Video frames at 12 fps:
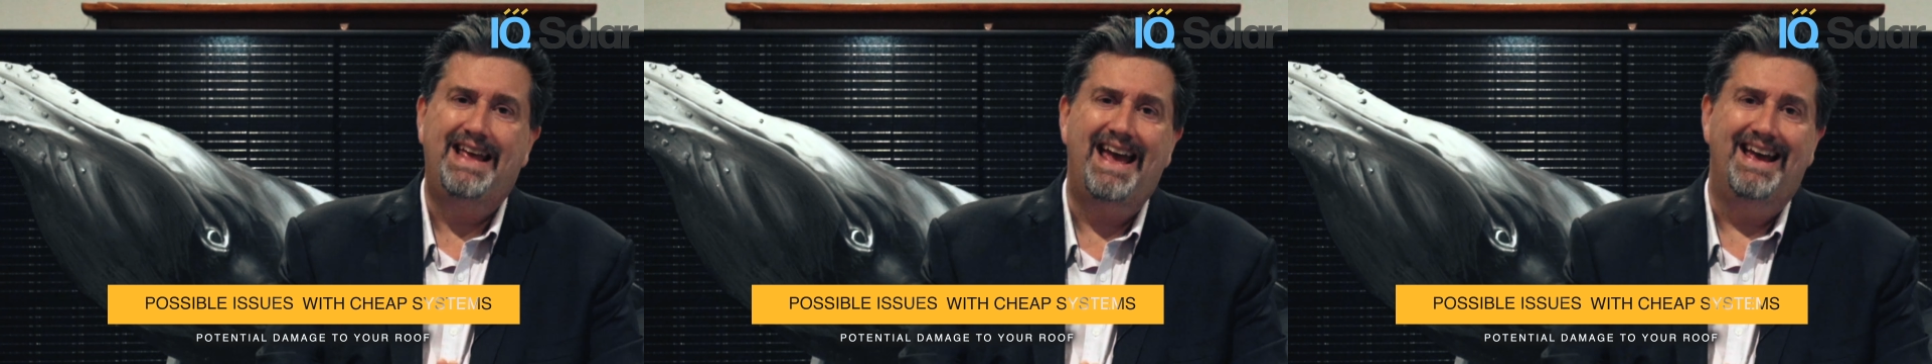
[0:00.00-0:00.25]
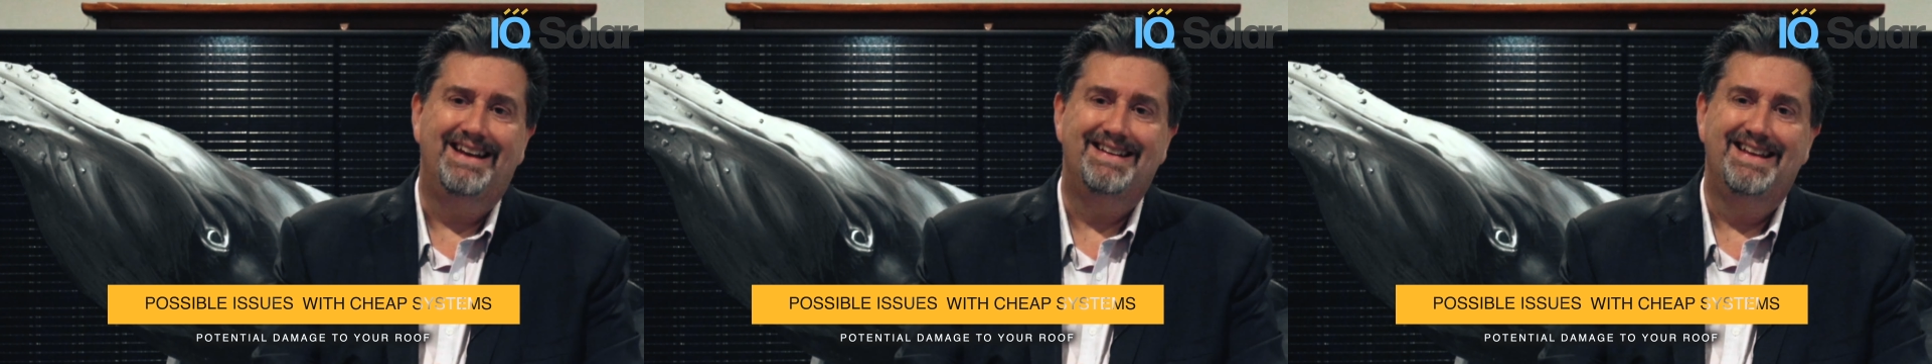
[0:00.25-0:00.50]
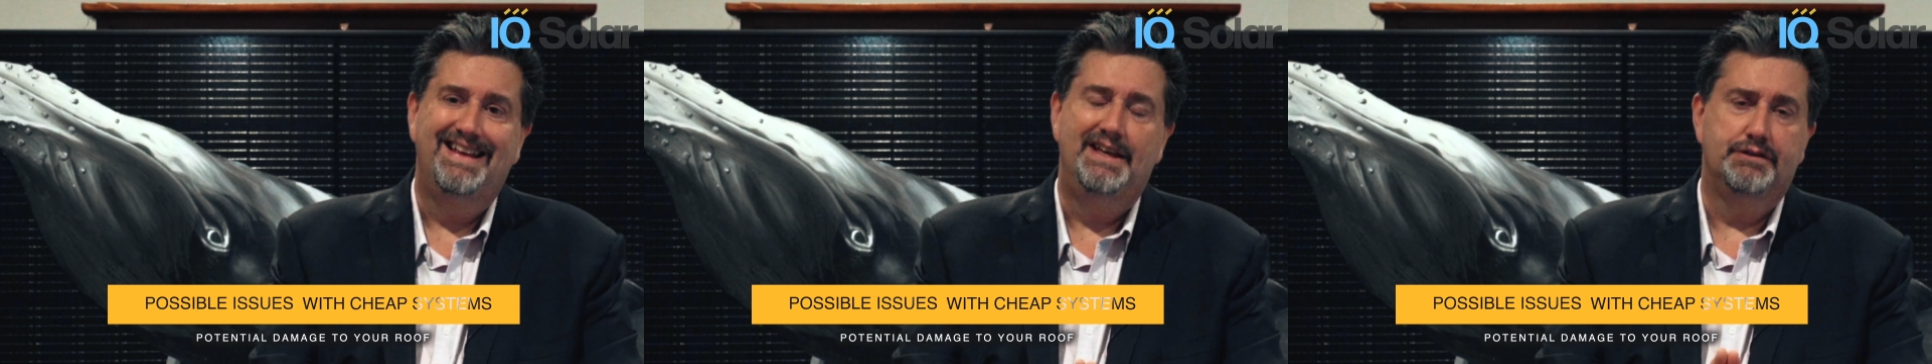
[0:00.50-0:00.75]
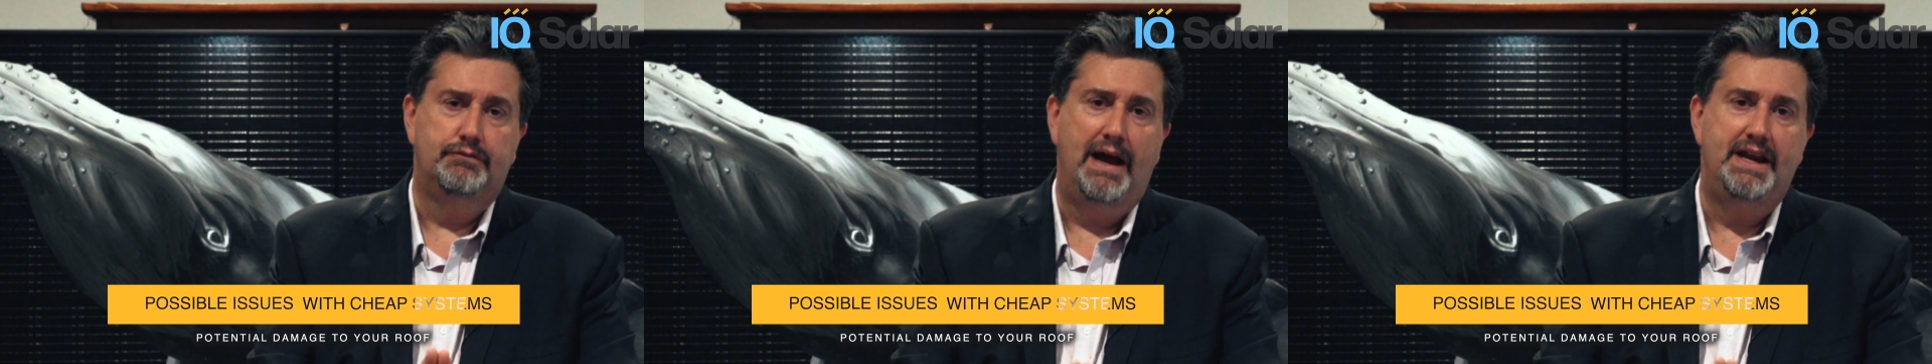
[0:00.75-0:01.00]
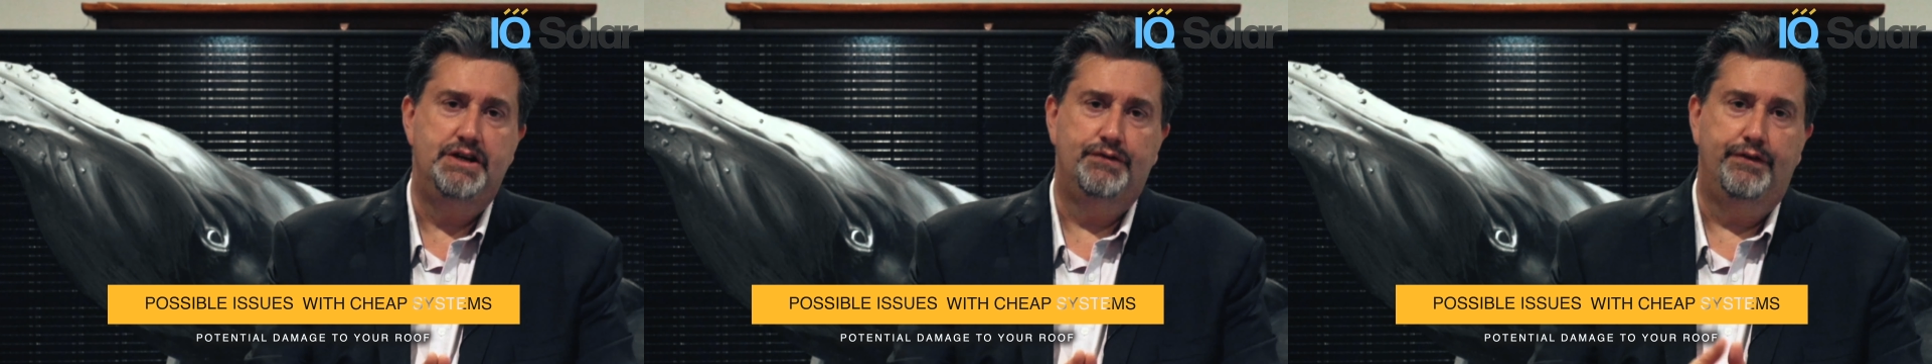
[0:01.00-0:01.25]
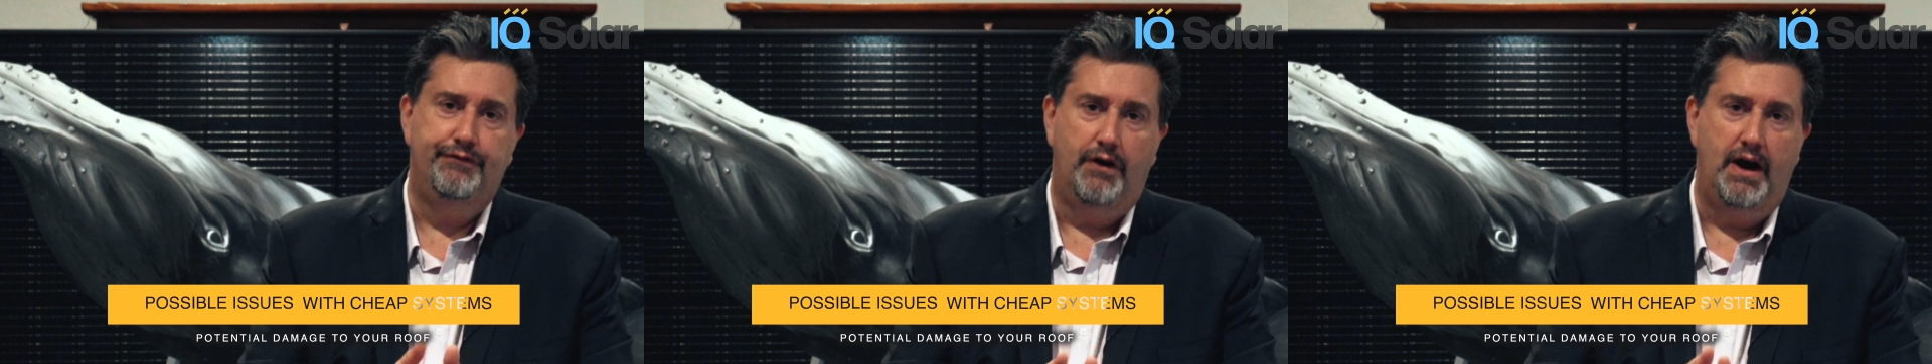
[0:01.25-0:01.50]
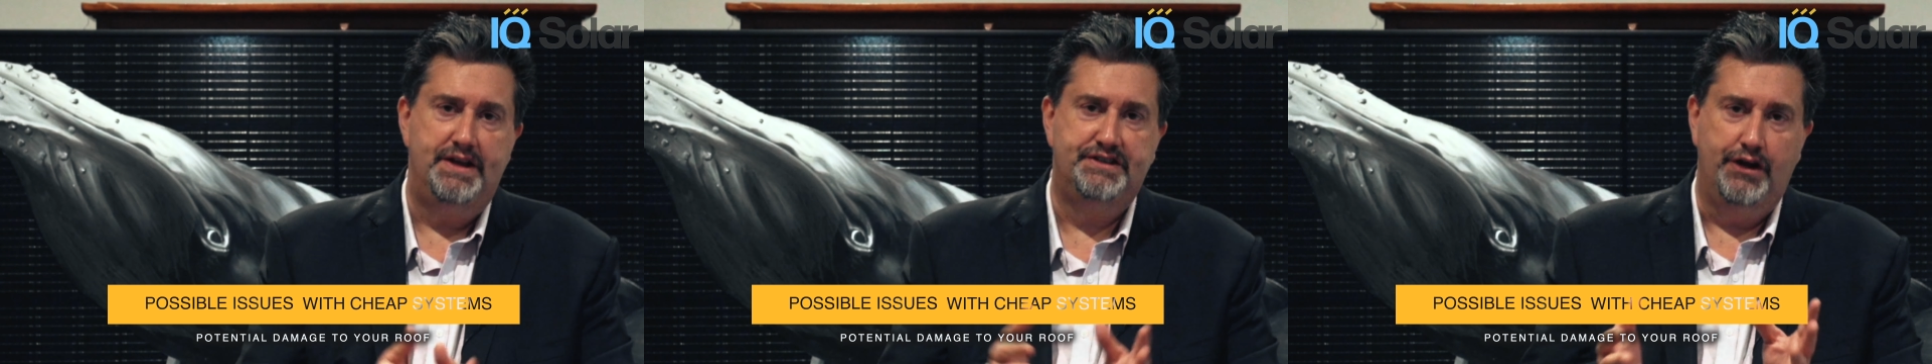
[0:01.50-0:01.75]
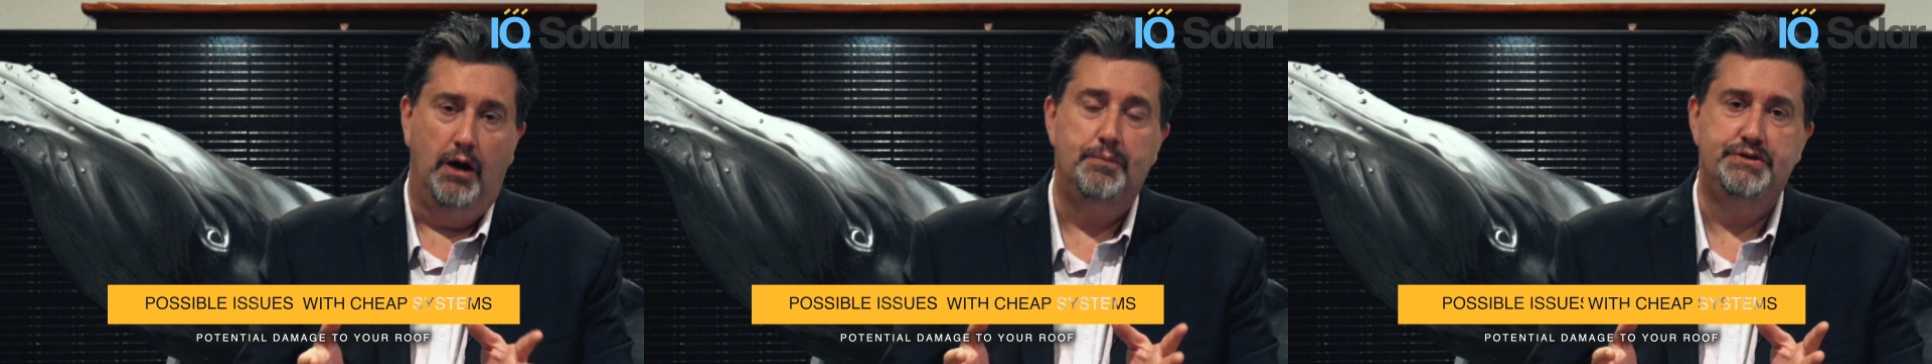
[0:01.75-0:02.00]
get is a range of advice
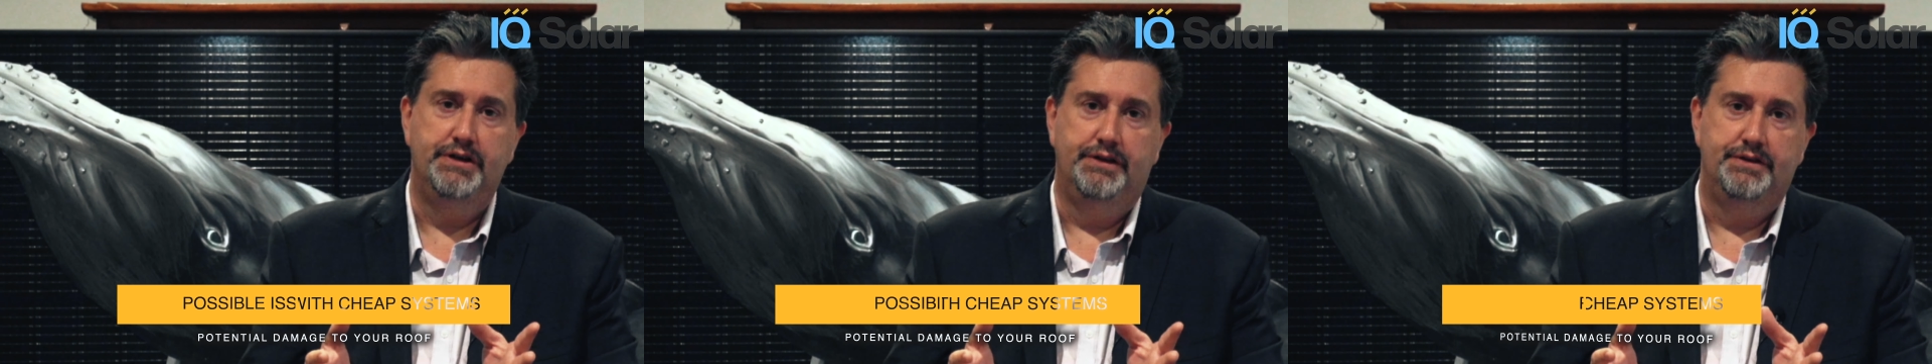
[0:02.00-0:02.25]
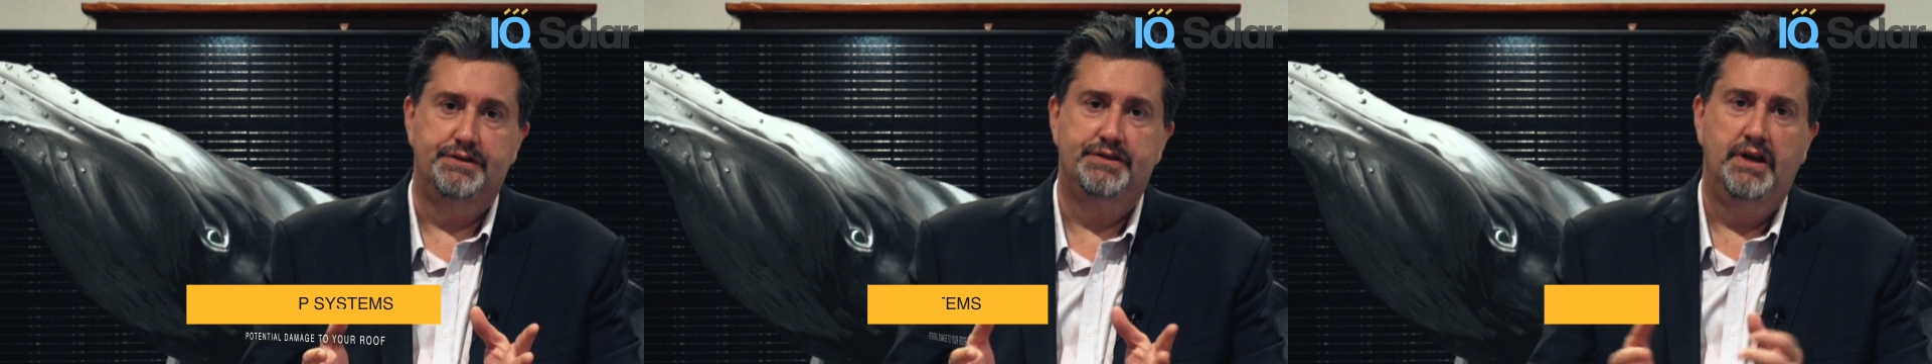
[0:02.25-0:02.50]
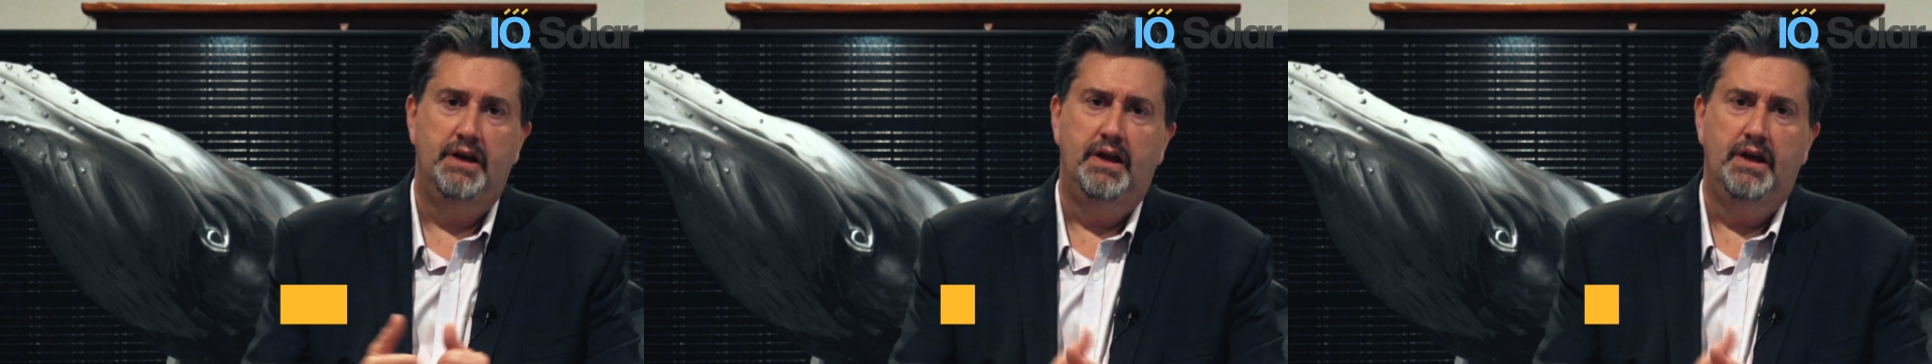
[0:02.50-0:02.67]
and options